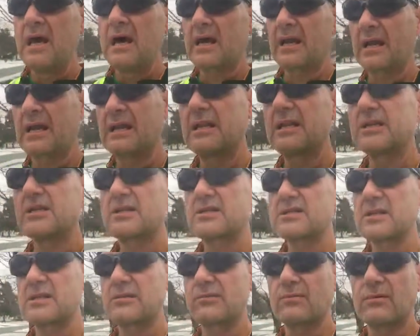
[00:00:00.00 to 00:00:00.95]
uh,
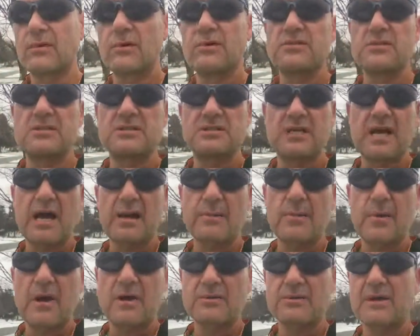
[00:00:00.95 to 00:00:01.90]
conditions on the roads and
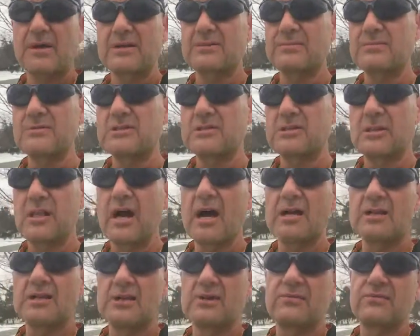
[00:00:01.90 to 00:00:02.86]
sidewalks. We got some
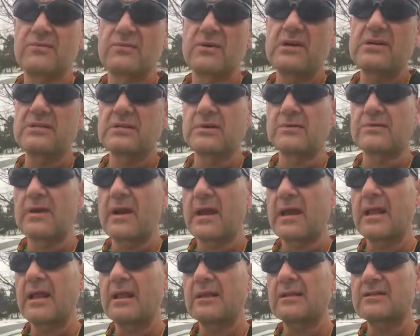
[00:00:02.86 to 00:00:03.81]
slush and freezing
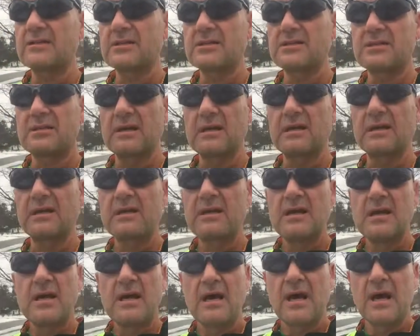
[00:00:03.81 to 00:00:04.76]
rain. It's just a,
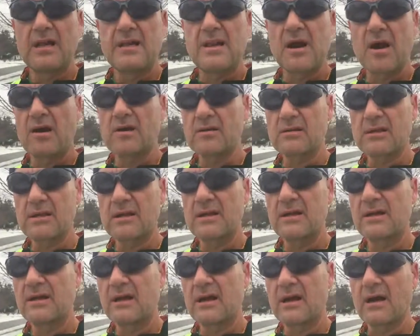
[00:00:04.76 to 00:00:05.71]
a gnarly,
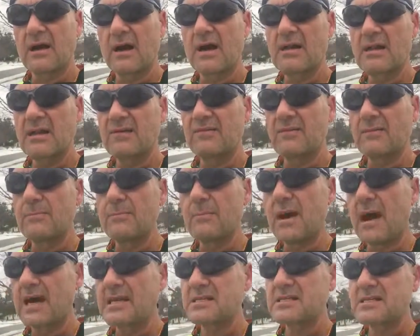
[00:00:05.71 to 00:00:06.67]
uh, uneven
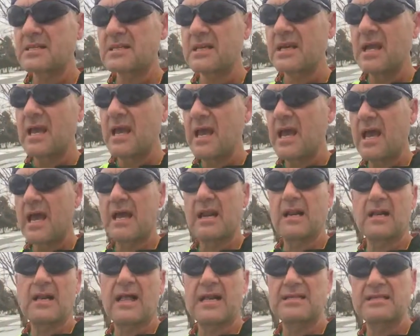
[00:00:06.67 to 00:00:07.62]
mess.
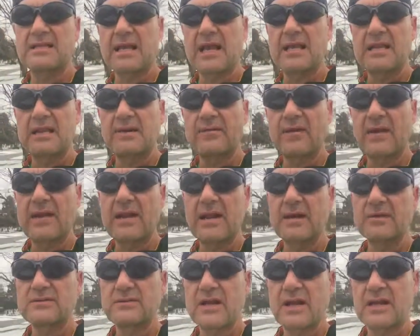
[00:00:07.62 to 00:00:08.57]
And the last thing I need right
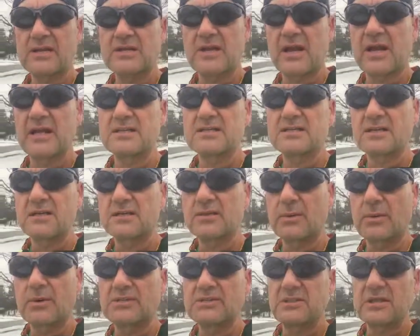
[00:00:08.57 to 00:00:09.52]
now is take a chance
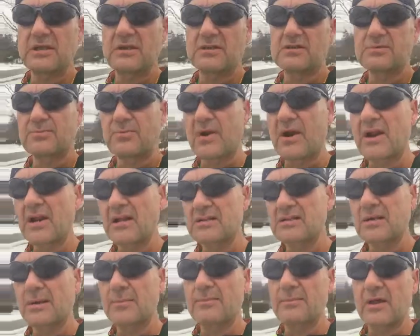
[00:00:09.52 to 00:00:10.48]
twisting or
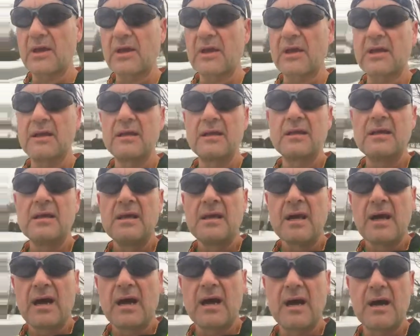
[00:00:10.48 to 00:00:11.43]
spraining something and
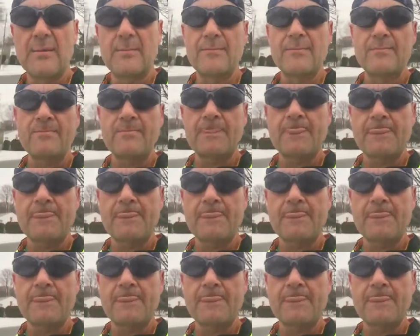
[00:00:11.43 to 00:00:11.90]
um,